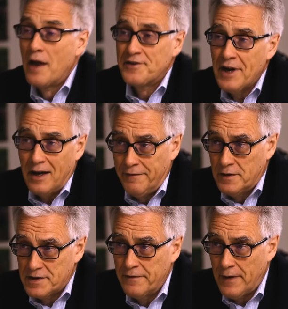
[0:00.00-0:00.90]

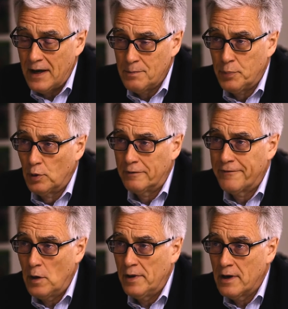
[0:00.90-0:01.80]
undiversified
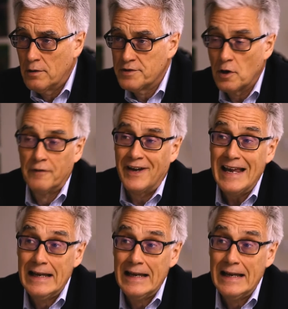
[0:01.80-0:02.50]
portfolios of